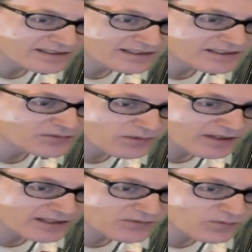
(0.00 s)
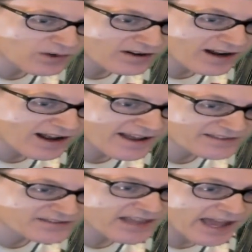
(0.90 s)
is where I
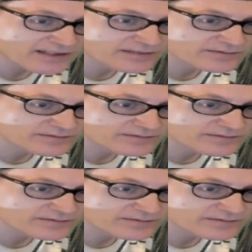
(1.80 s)
sat,